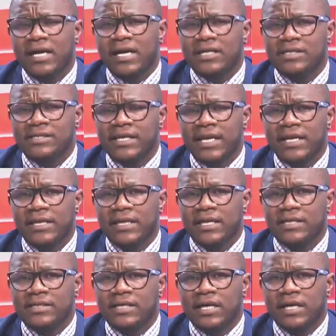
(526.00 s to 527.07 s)
uh, saying
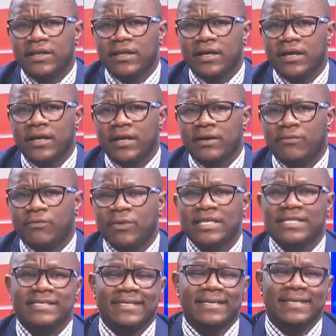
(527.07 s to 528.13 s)
that uh, the, uh,
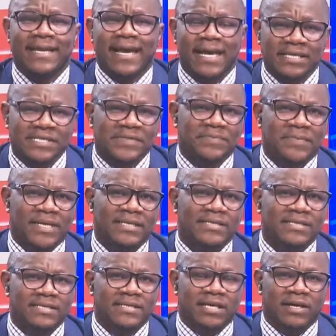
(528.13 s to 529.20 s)
Western experts,